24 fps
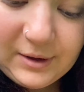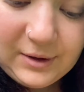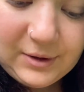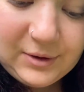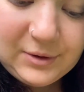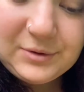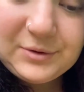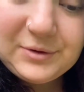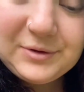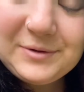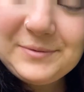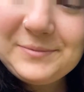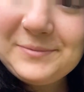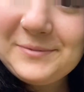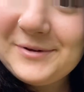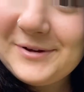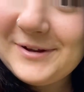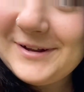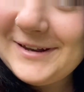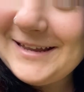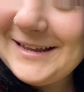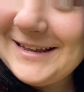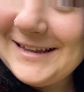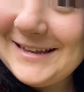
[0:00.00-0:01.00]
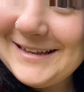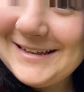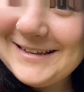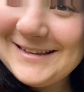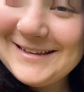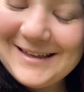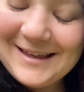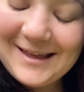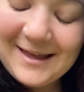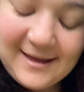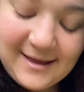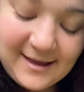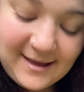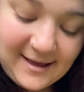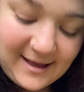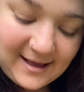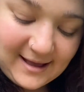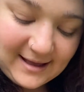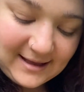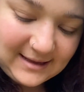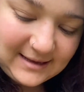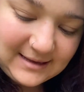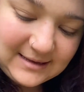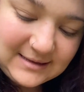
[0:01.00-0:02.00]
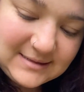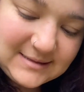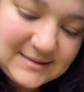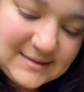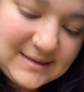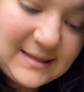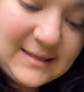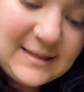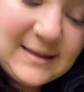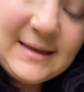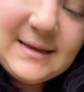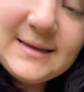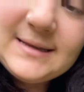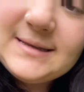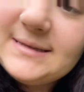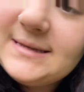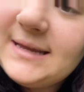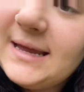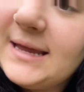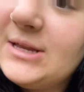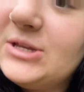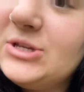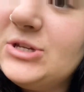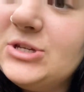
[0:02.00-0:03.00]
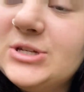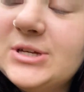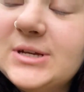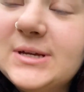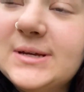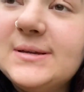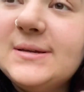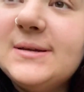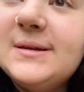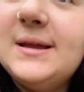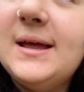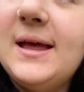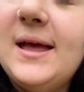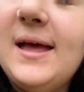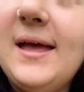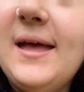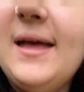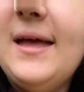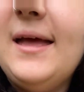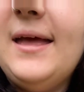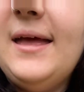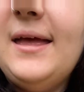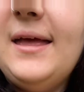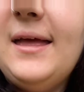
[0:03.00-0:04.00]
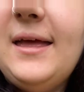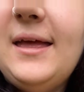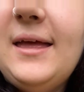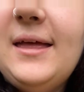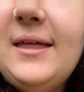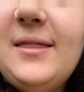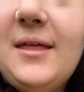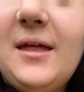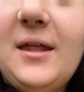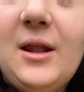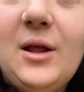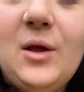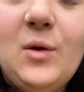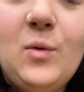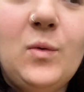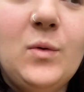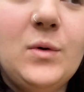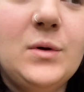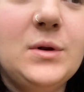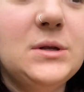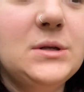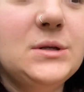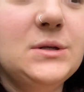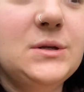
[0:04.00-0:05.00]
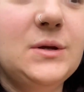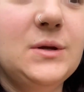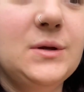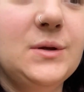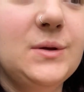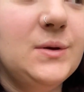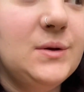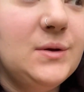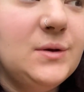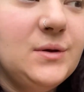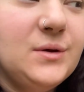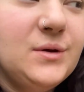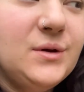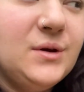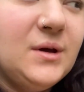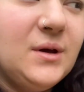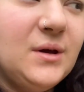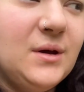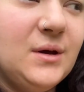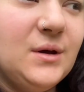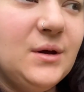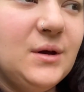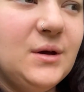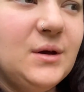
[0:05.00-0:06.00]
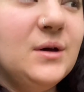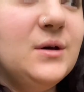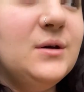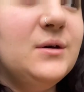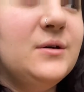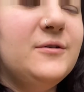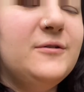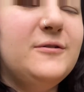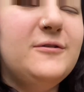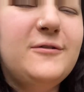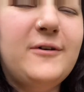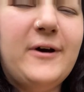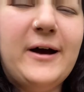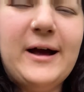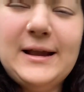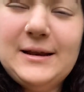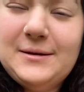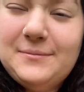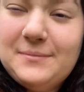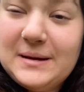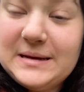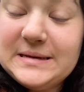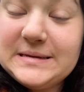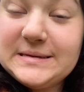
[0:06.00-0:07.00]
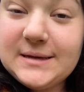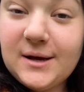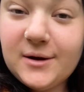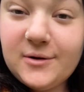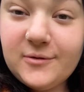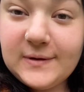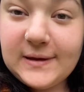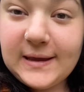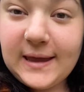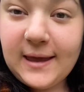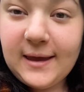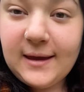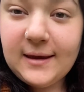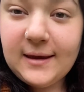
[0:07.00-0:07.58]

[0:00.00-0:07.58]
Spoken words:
Good morning. I set the intention that I want to find myself again,